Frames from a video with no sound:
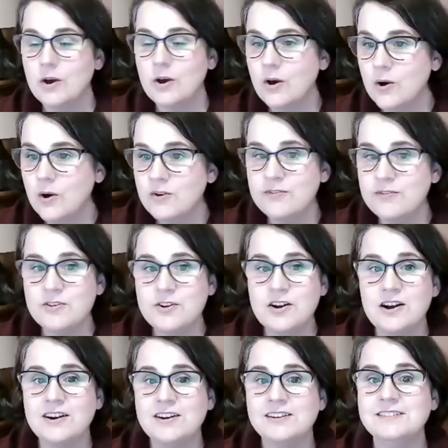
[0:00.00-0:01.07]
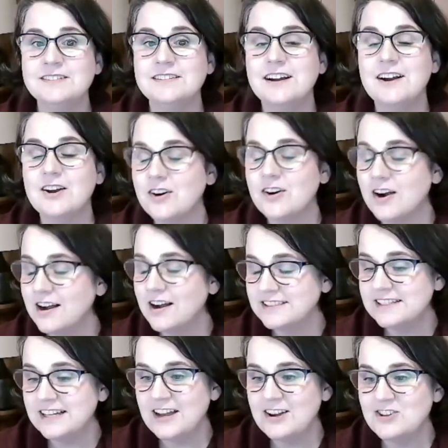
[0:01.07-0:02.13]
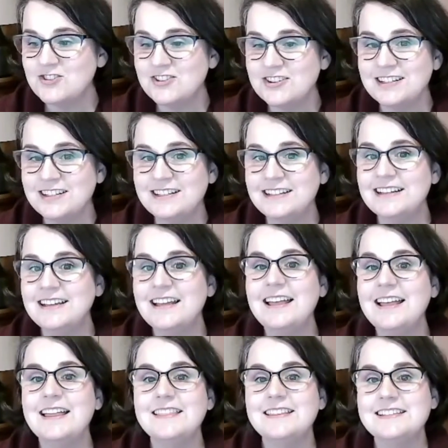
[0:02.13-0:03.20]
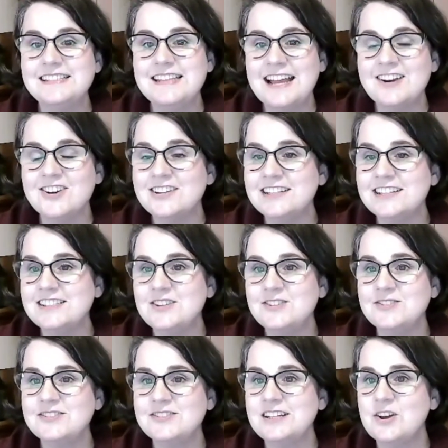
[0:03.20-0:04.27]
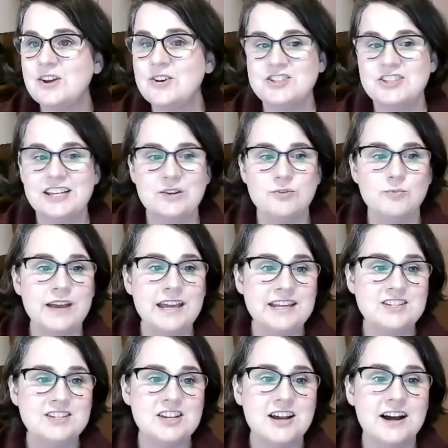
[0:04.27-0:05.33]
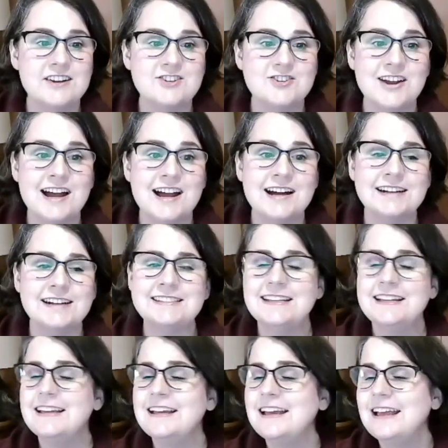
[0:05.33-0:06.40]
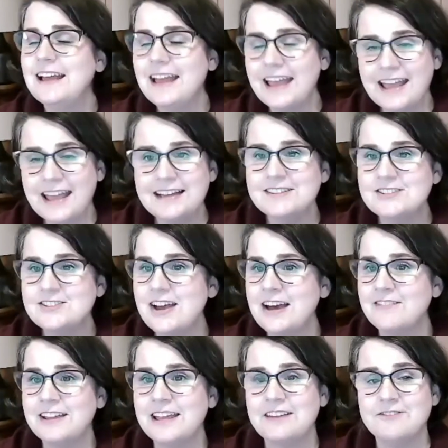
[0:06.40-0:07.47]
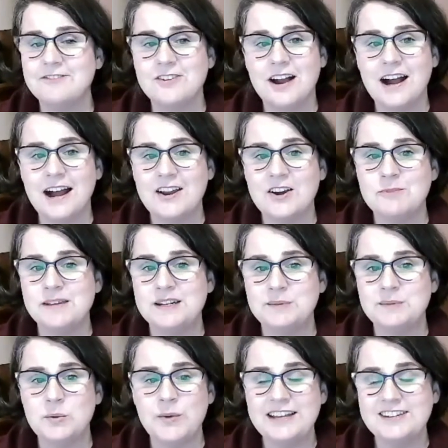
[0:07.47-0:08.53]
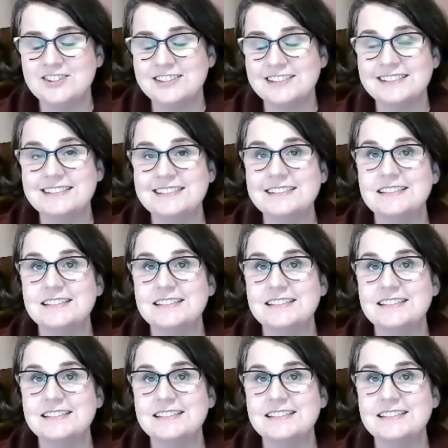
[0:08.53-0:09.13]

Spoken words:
Overall, across the country, the standard is used to negotiate wage contracts and to advocate for higher minimum wages.